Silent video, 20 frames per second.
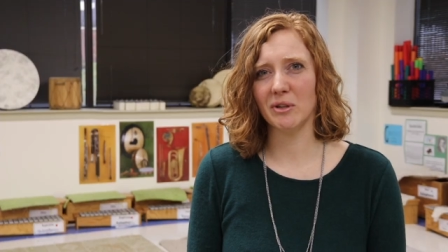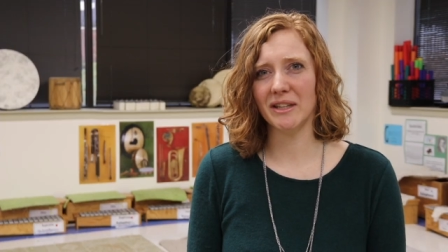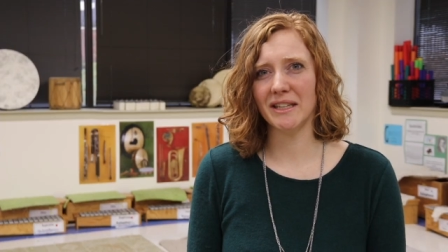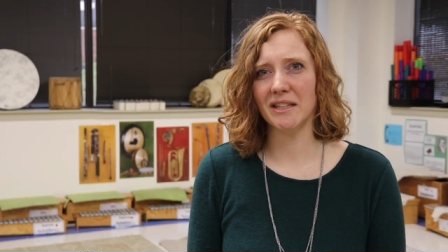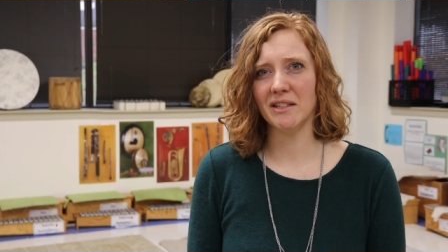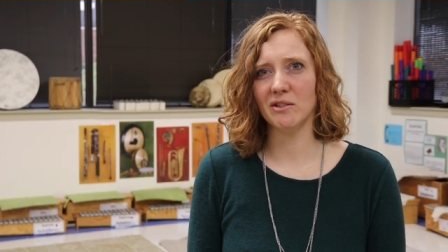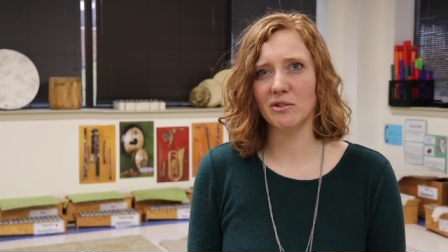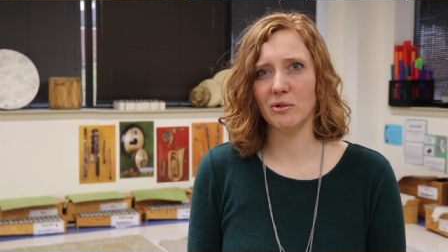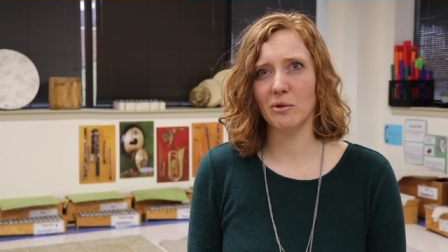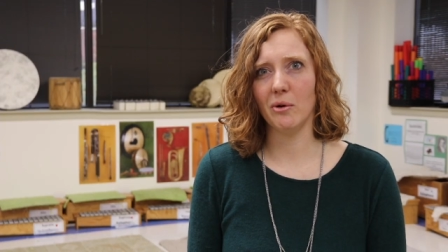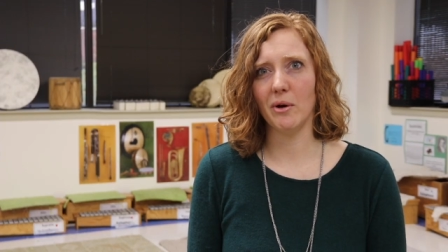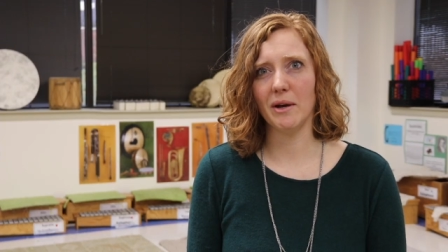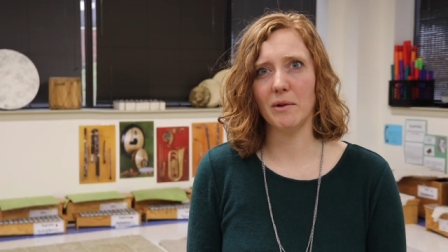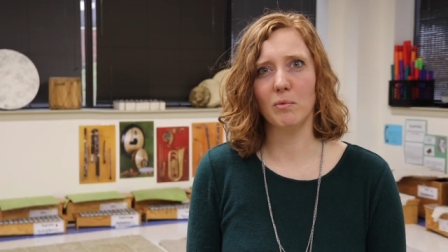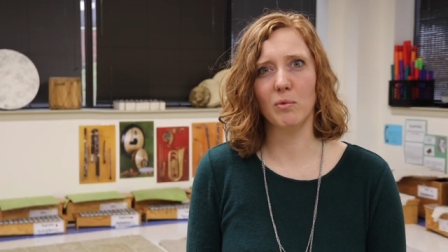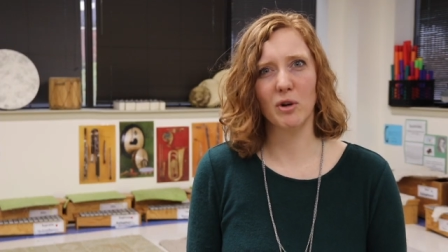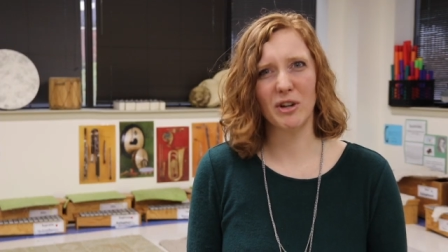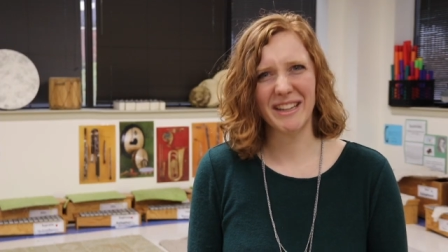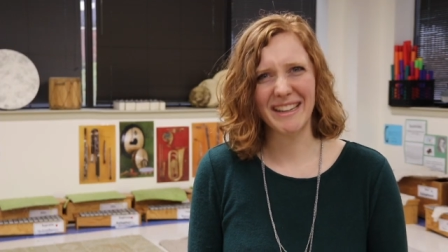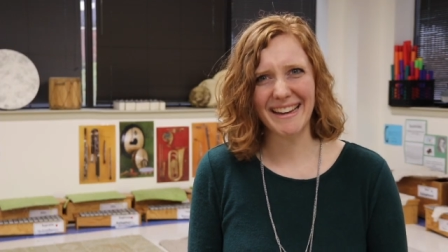really enjoy
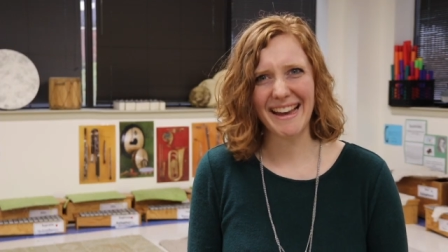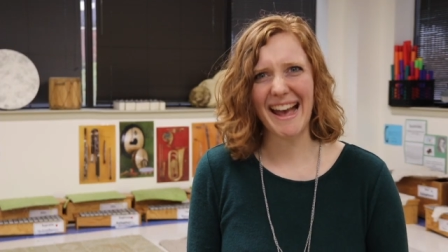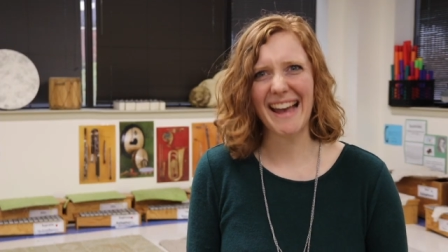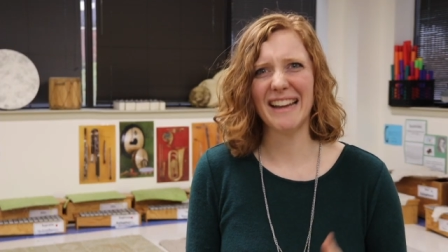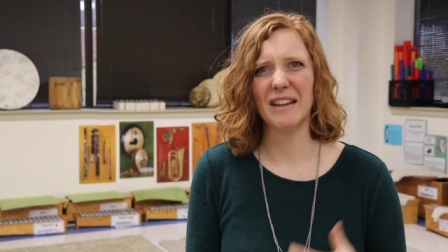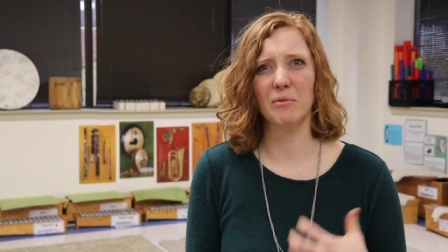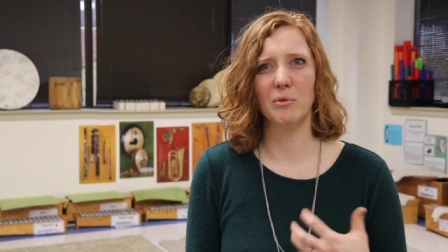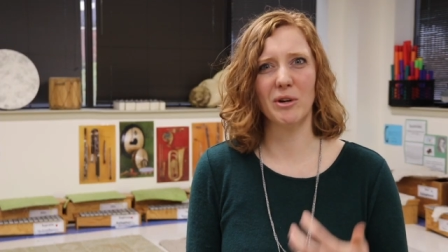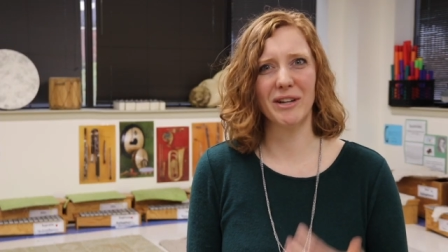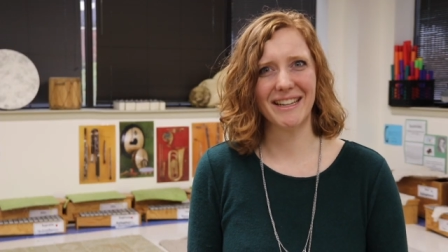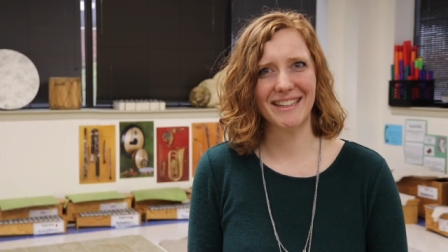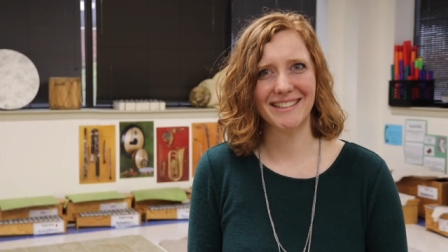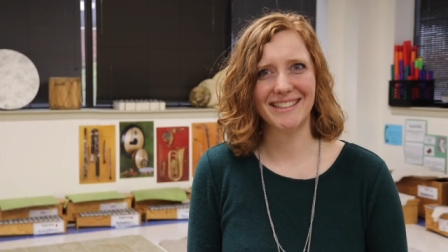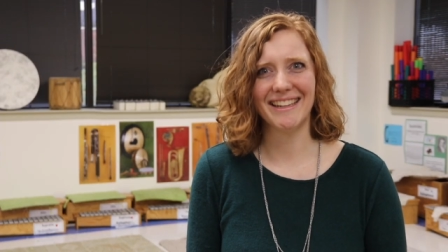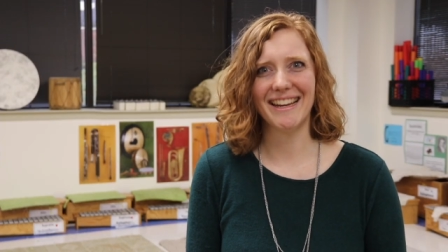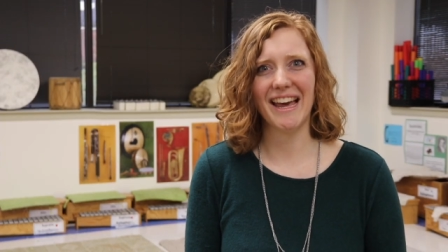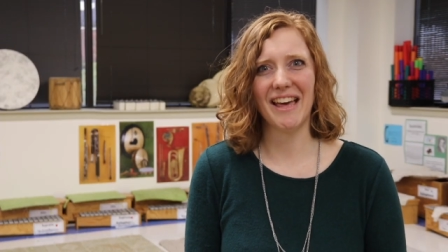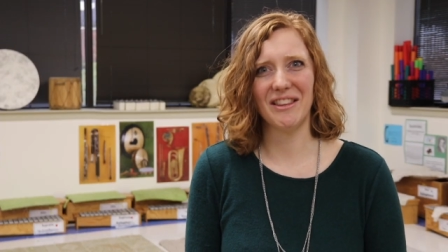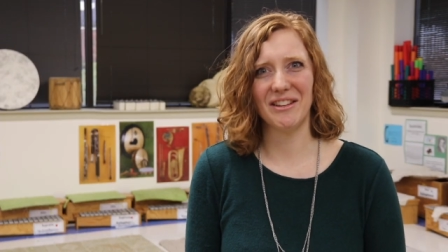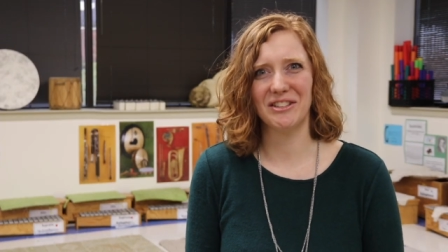working at it, working
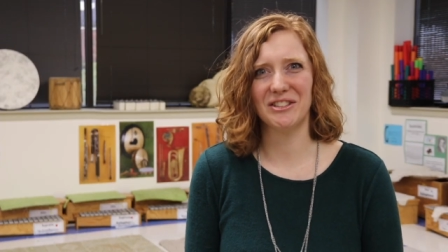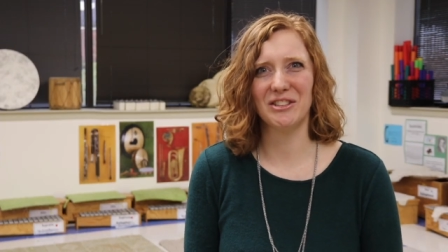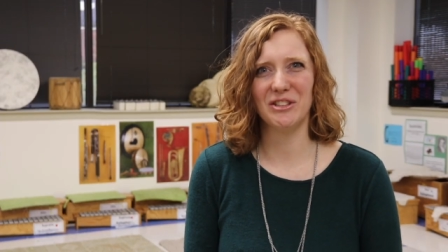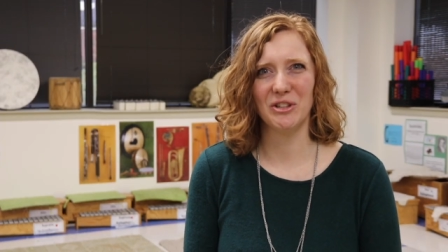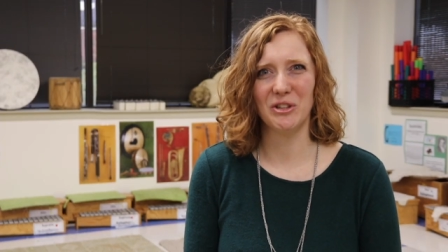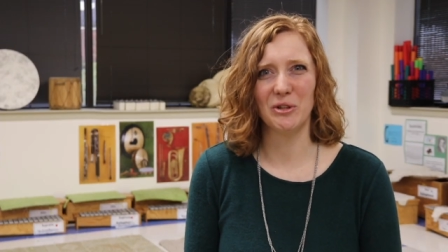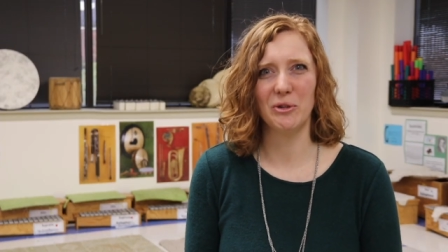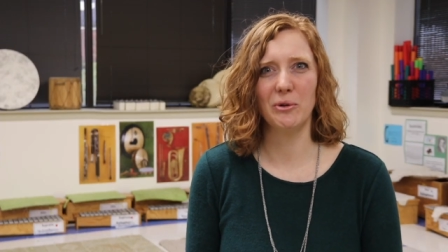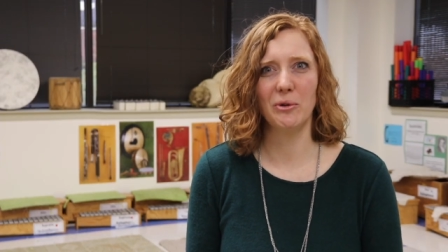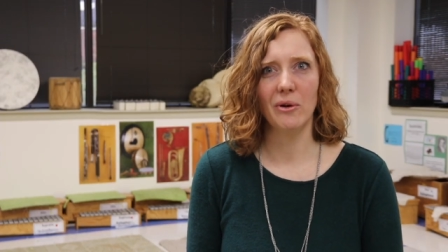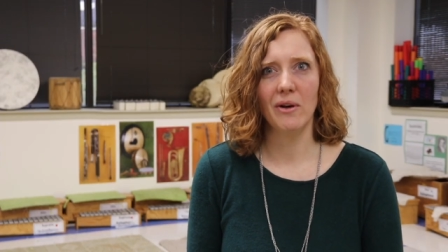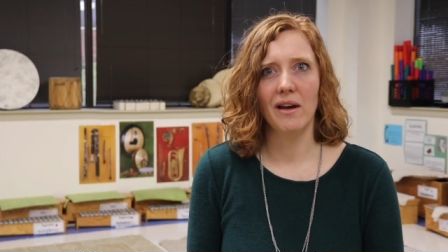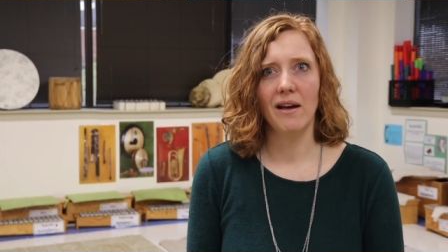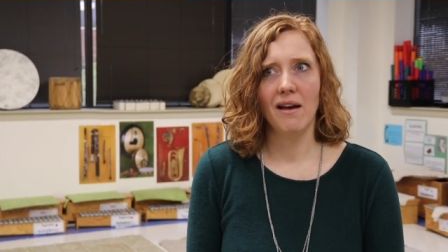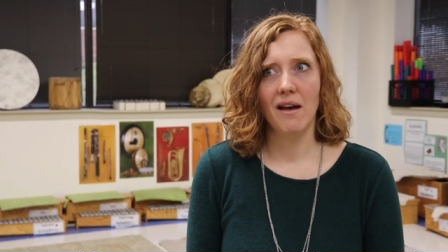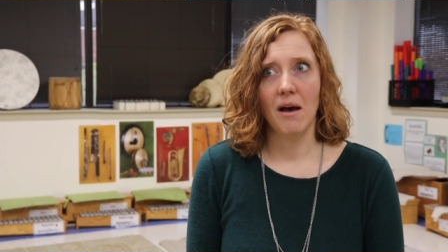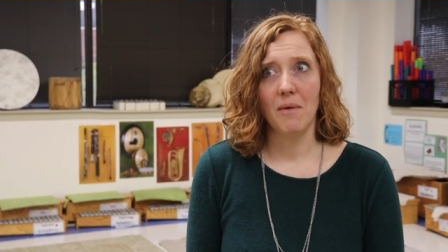together to